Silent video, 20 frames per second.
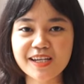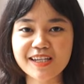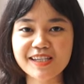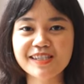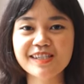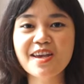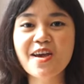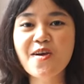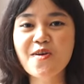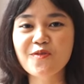
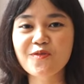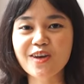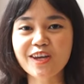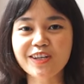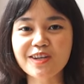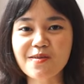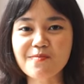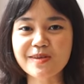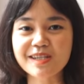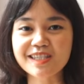is
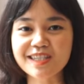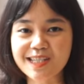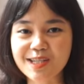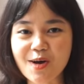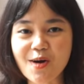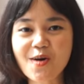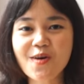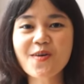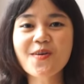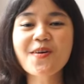Vietnamese
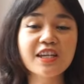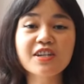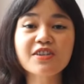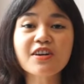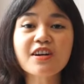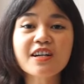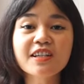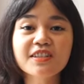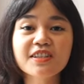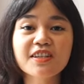dong. Here
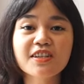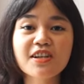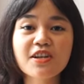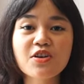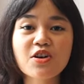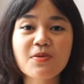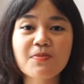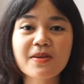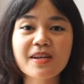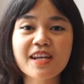are the
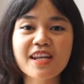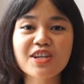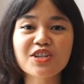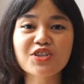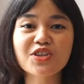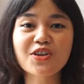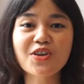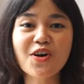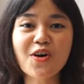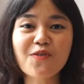
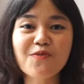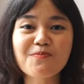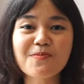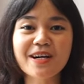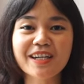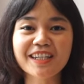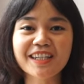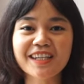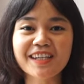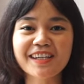denomination of
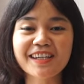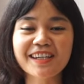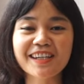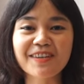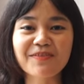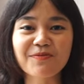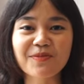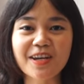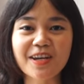money in